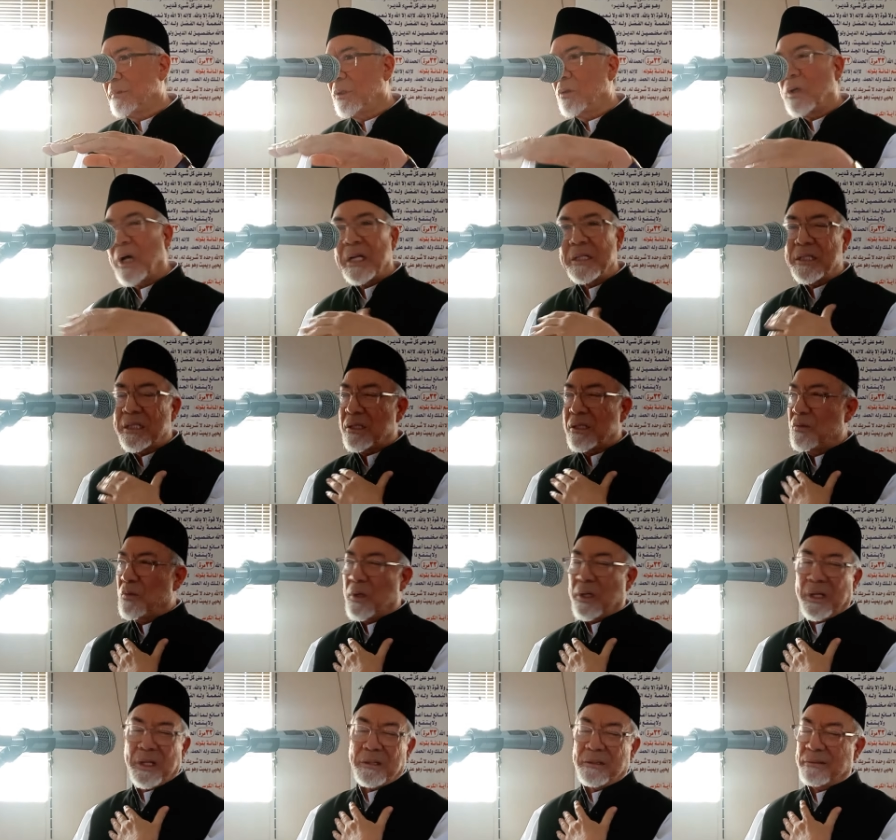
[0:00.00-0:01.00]
You can't just
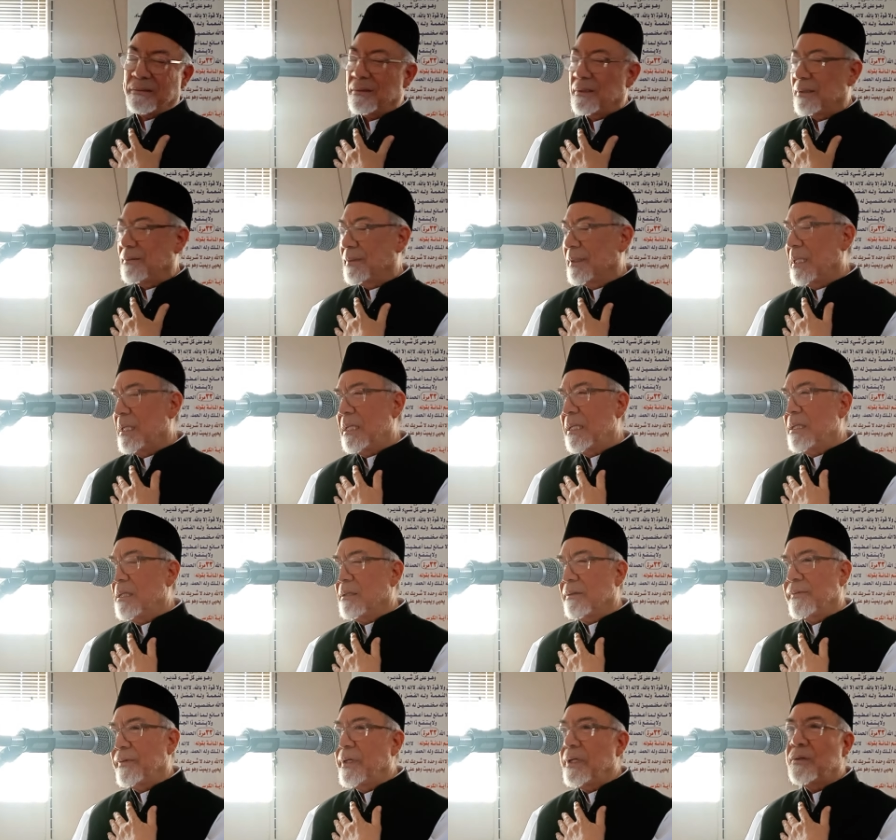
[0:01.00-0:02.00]

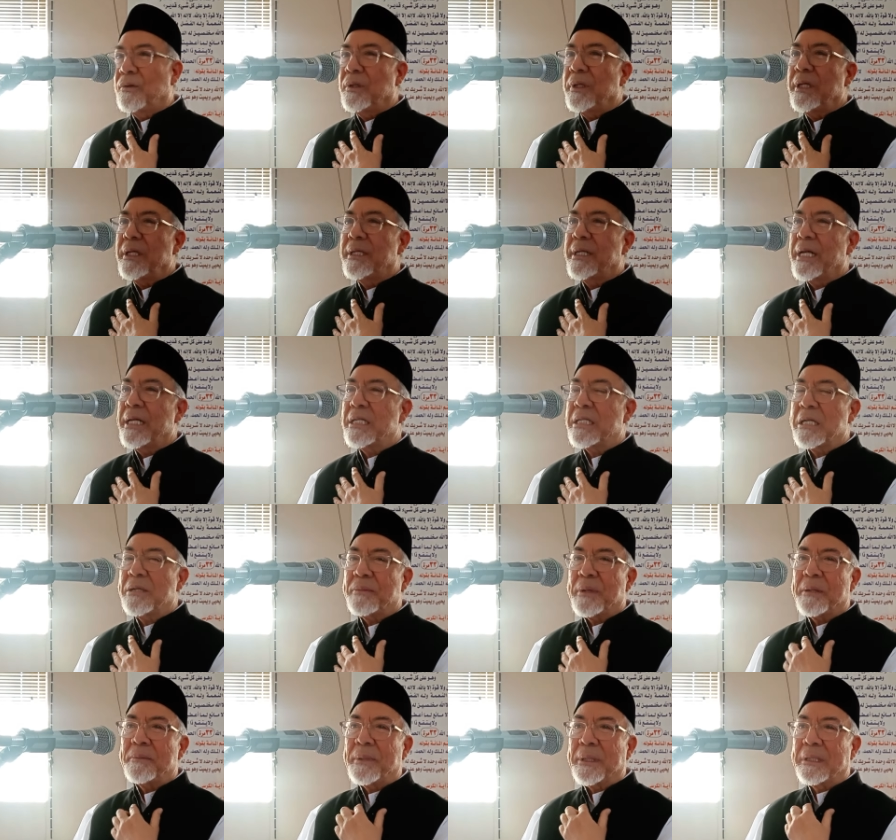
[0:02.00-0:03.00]
very good
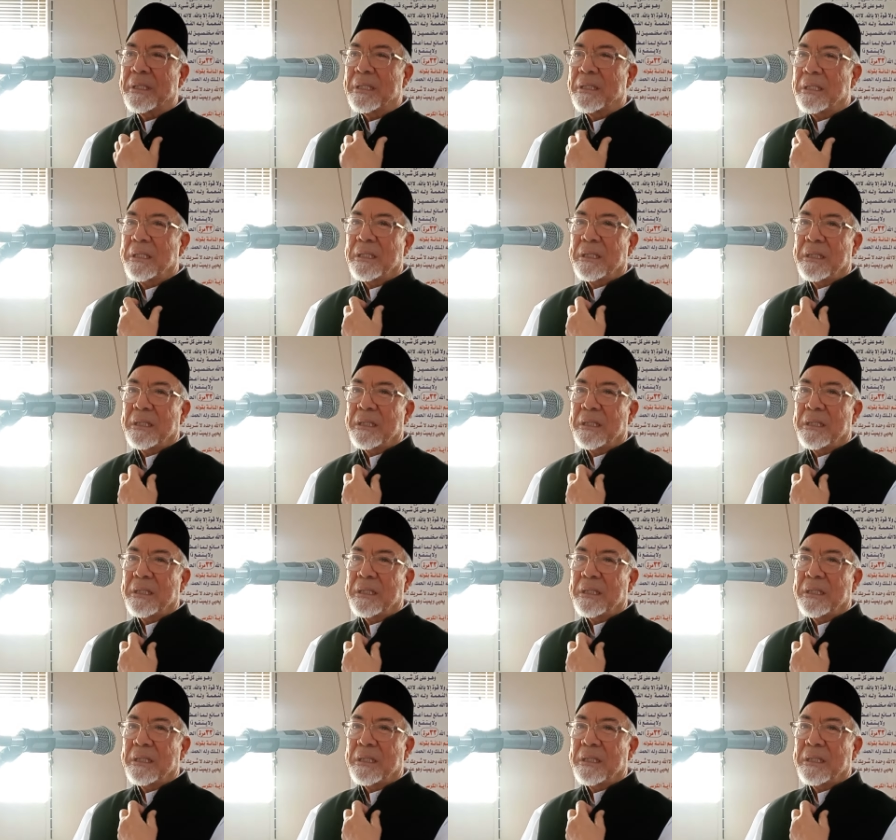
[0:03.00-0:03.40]
intention man but